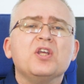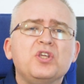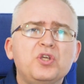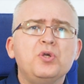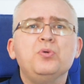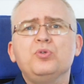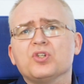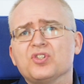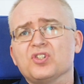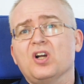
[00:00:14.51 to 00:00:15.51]

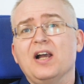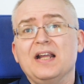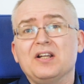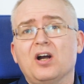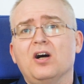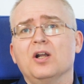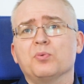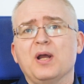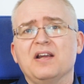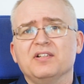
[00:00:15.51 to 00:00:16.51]
user-side
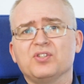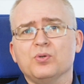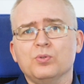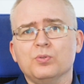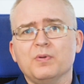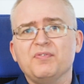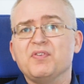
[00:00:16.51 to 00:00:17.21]
hardware at all. If